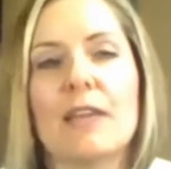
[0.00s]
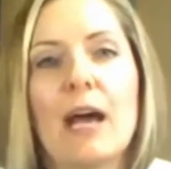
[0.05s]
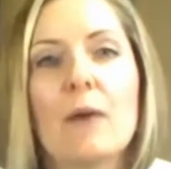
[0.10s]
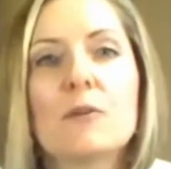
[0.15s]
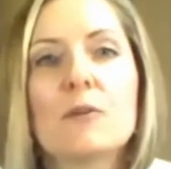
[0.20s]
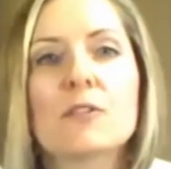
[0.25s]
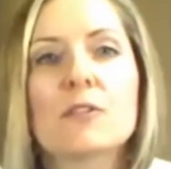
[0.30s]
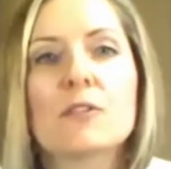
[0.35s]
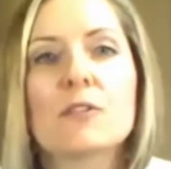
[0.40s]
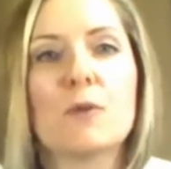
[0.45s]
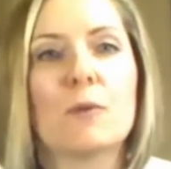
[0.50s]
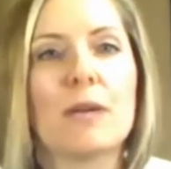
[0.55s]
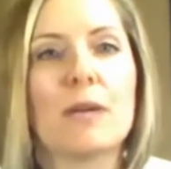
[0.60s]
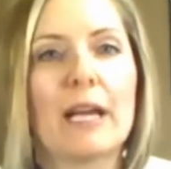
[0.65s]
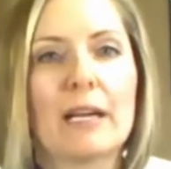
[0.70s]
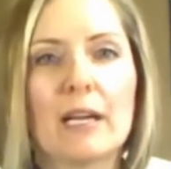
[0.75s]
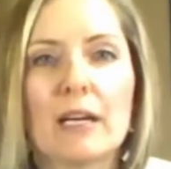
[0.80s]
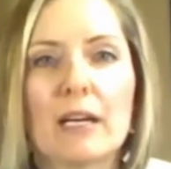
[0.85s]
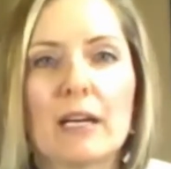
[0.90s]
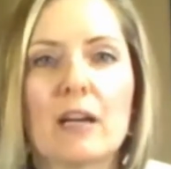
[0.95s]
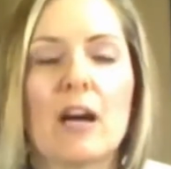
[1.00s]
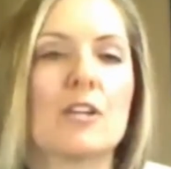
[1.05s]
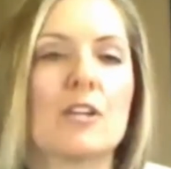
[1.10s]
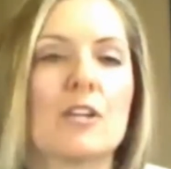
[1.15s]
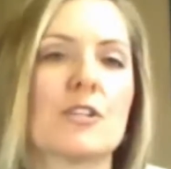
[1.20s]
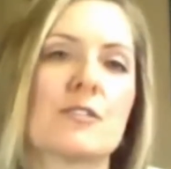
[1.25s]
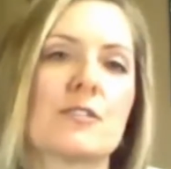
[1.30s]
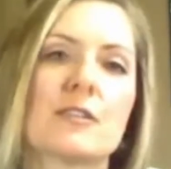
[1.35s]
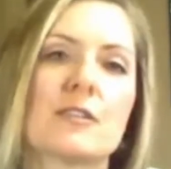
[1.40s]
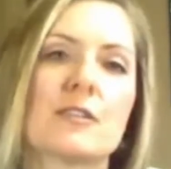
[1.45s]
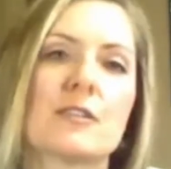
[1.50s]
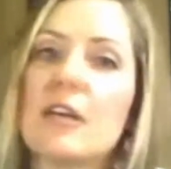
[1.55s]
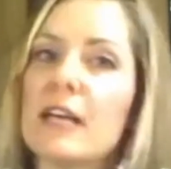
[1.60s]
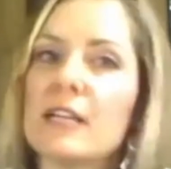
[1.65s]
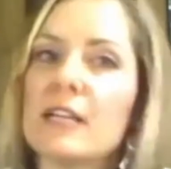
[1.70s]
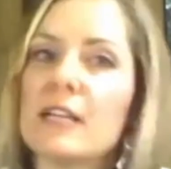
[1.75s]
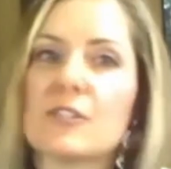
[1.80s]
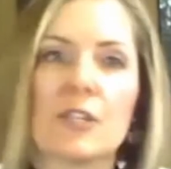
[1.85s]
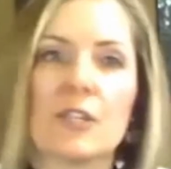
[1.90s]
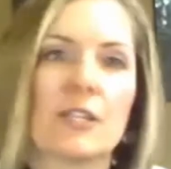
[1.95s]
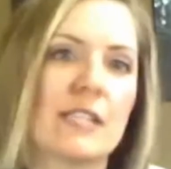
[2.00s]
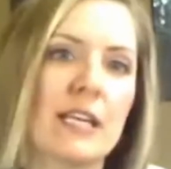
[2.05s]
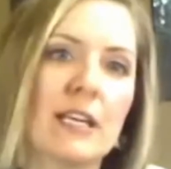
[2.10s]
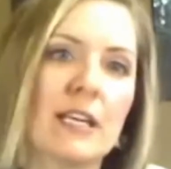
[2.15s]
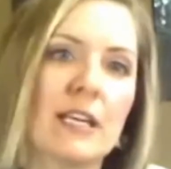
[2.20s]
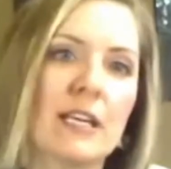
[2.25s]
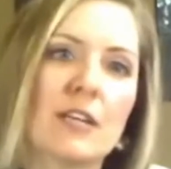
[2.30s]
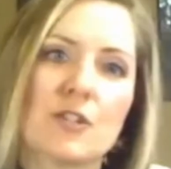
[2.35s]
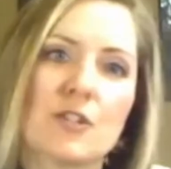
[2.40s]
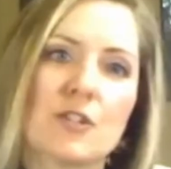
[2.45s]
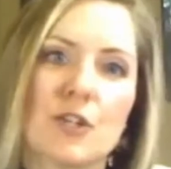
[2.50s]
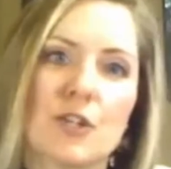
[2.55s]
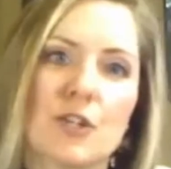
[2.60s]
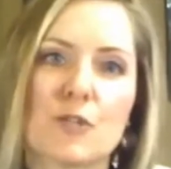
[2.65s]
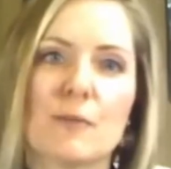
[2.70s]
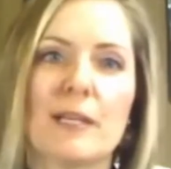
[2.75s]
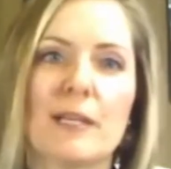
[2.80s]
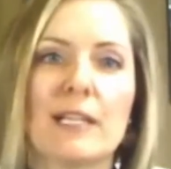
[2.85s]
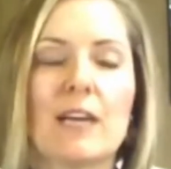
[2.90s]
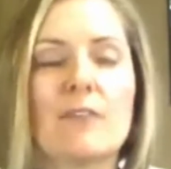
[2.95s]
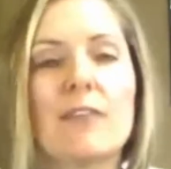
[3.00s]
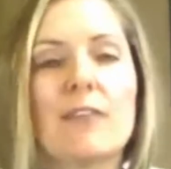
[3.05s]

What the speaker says: That was the moment I got conscious and started taking charge of my life.